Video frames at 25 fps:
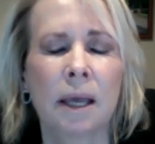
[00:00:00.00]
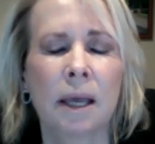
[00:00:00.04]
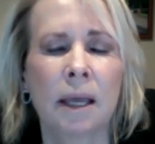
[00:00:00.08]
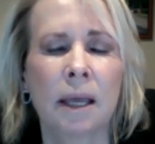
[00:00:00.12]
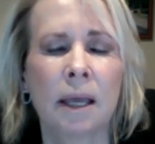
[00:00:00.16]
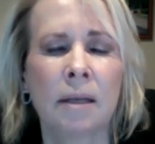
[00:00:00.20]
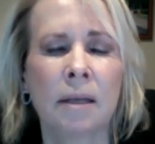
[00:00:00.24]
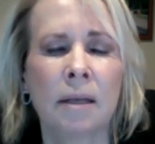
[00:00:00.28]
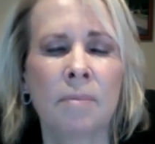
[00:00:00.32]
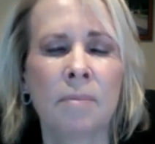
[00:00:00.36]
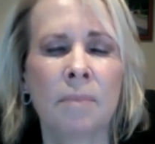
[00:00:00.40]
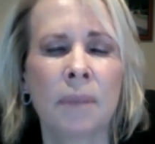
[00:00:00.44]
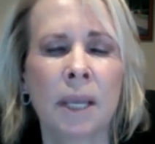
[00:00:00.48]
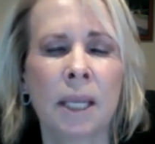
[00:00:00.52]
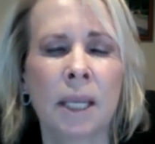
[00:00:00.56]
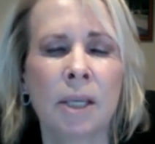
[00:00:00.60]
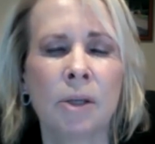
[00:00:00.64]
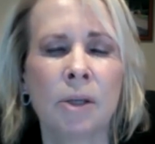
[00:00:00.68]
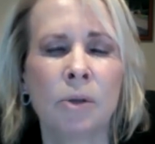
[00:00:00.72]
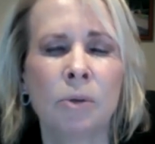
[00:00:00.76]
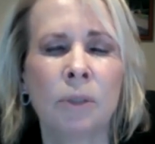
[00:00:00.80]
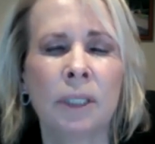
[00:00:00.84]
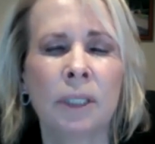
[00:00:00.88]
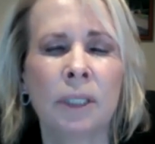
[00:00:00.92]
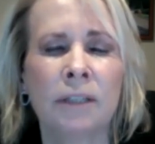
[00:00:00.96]
And may
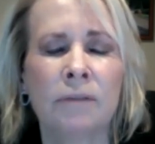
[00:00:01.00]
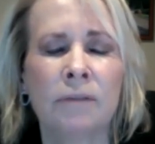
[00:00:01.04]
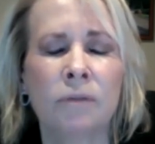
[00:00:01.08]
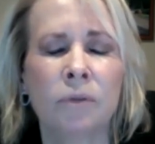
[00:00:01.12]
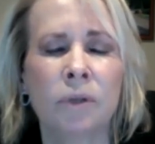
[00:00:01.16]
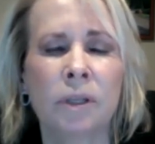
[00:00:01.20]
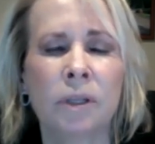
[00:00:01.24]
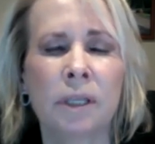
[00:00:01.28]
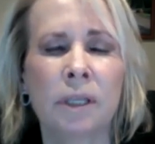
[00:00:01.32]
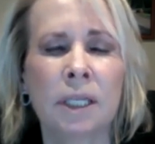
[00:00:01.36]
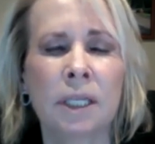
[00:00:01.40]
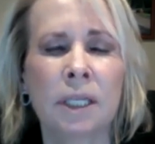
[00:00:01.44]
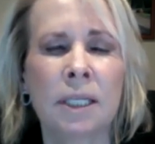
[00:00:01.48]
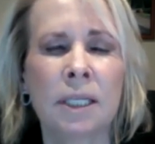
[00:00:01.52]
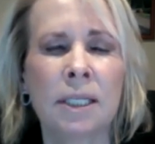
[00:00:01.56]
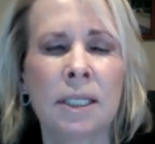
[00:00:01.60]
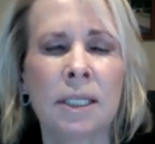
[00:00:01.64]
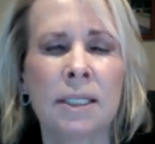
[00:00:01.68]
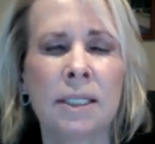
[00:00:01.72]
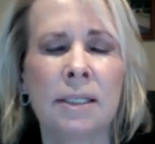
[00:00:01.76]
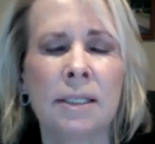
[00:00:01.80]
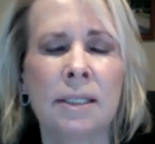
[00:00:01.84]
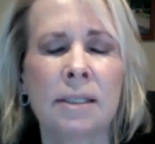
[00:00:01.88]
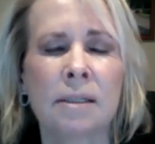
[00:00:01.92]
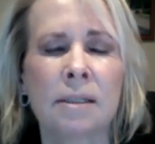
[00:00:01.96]
you live with
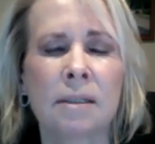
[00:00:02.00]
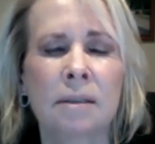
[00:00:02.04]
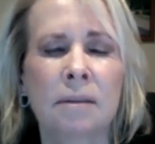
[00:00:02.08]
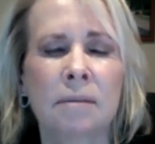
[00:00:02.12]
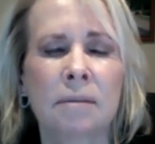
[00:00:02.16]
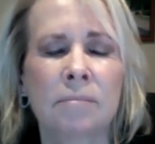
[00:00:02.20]
ease.